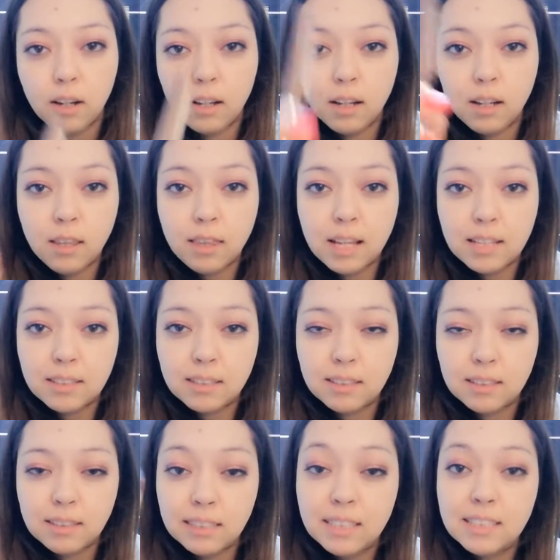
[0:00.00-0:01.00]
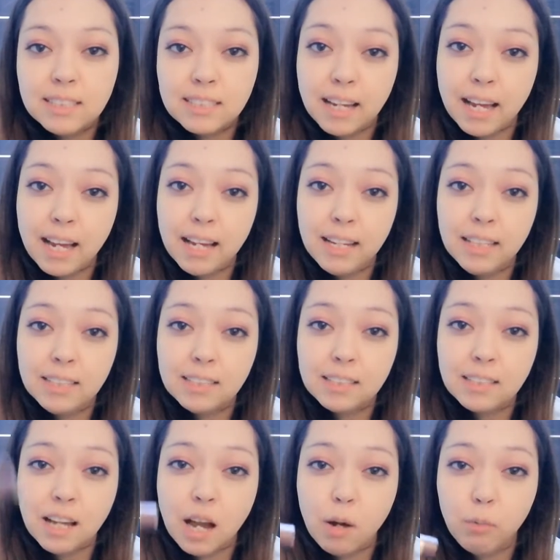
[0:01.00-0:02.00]
and that in this
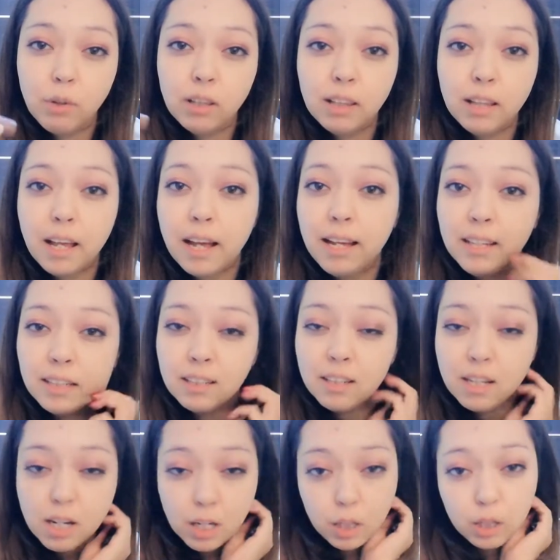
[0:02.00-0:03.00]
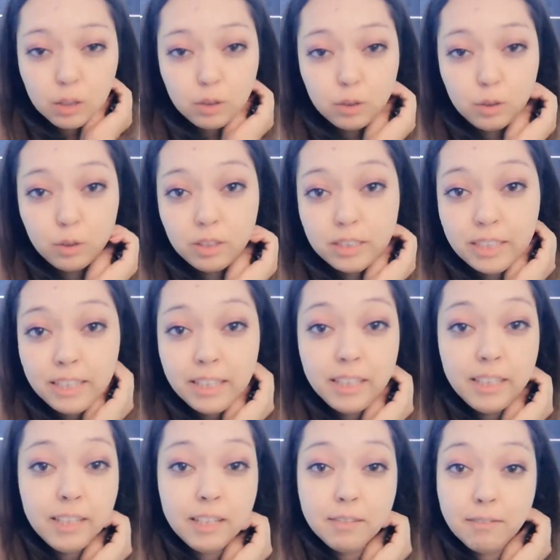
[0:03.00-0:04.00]
case, I would like to
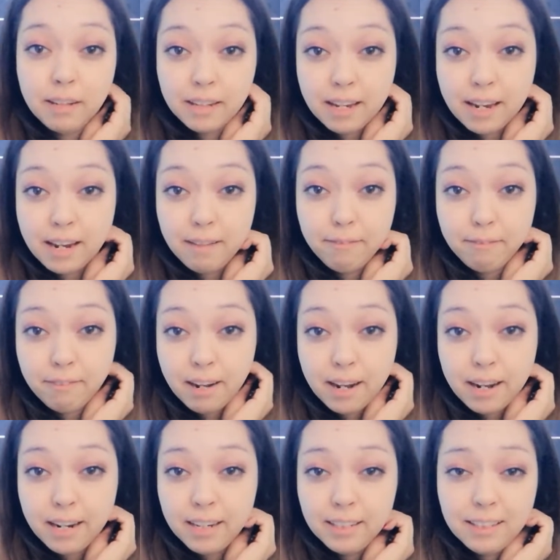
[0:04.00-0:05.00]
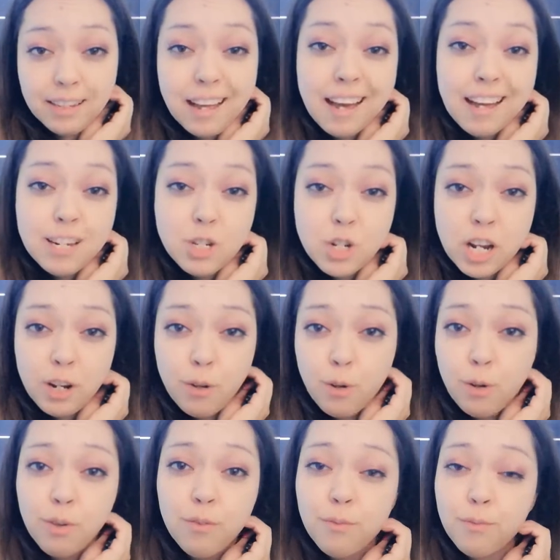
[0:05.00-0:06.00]
see if I can find an
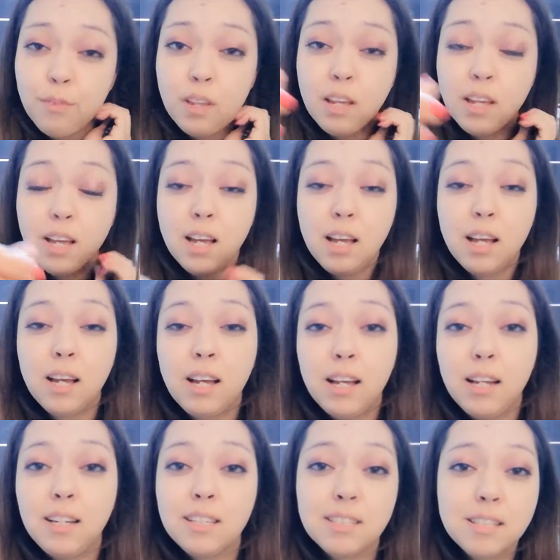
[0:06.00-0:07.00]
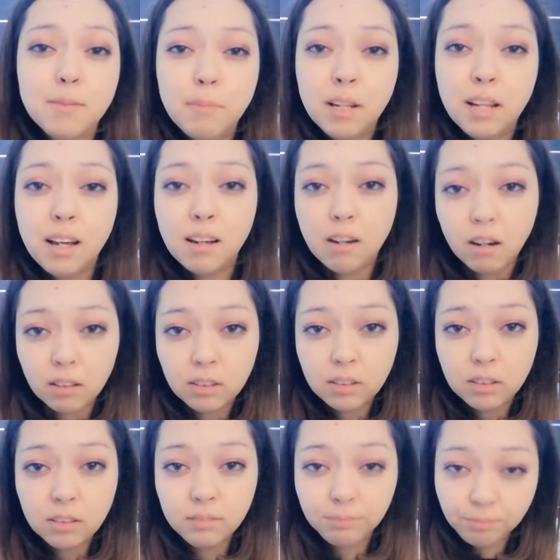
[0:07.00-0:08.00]
eyeshadow in a similar
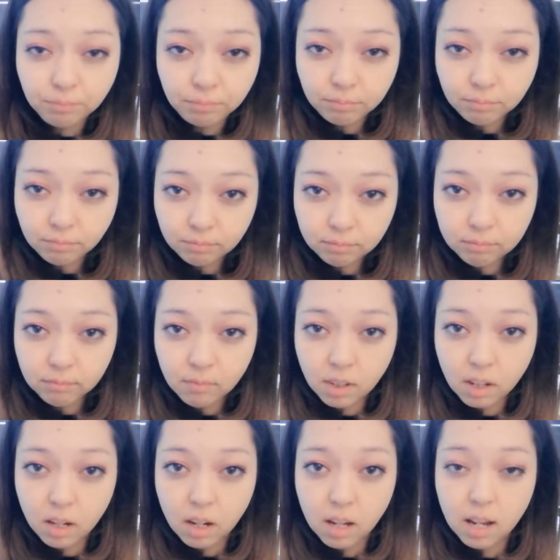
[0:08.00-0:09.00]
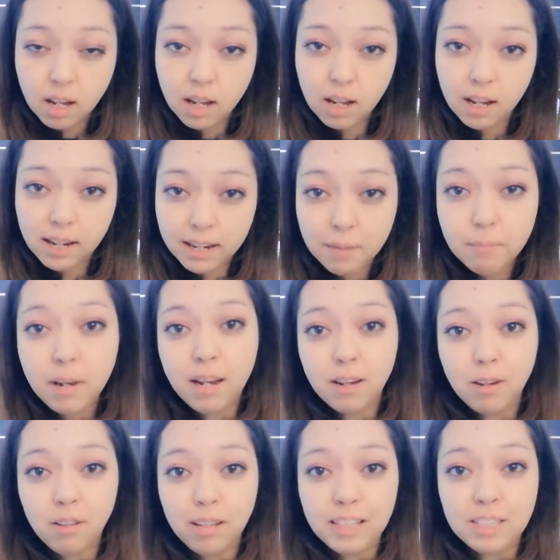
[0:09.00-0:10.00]
color in my
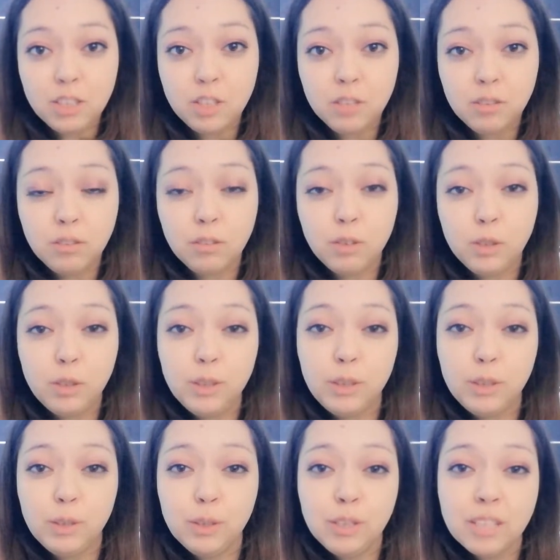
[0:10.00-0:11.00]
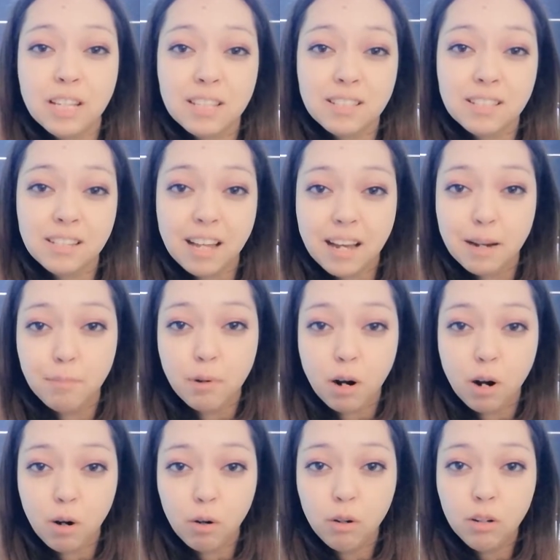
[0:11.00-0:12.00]
collection to use as an
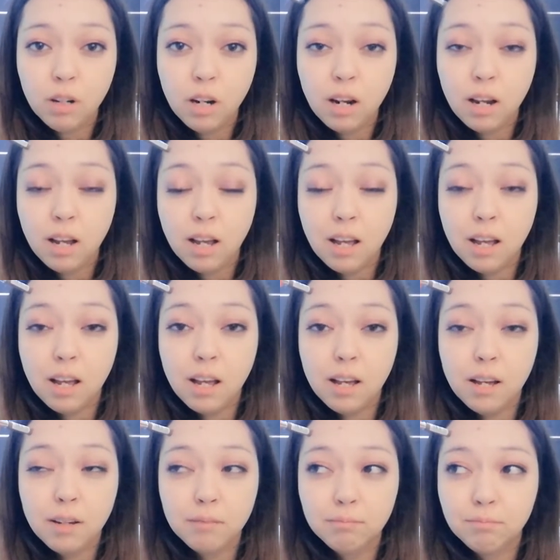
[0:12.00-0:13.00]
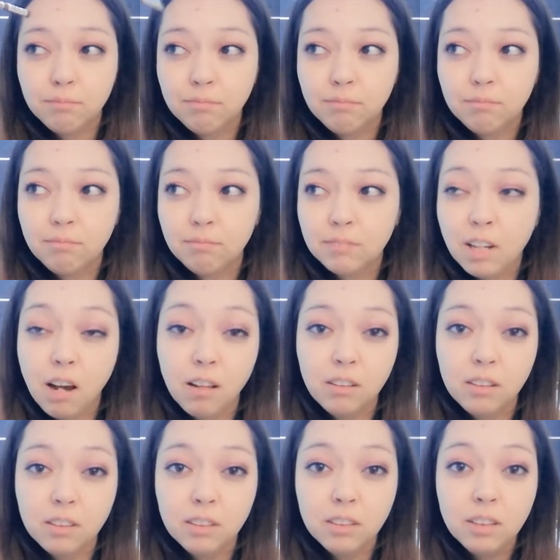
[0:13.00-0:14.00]
eyebrow
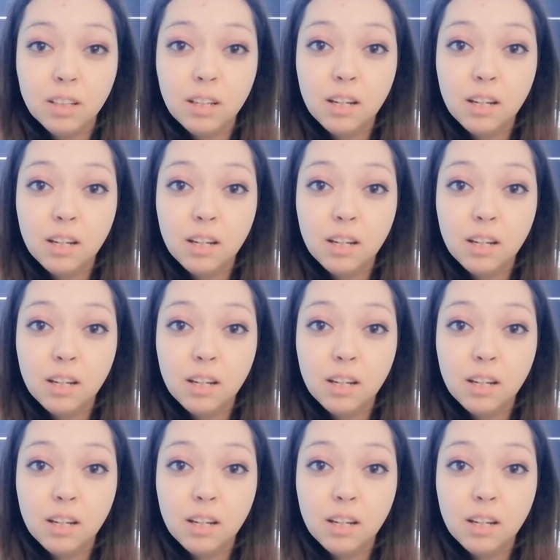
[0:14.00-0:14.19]
color,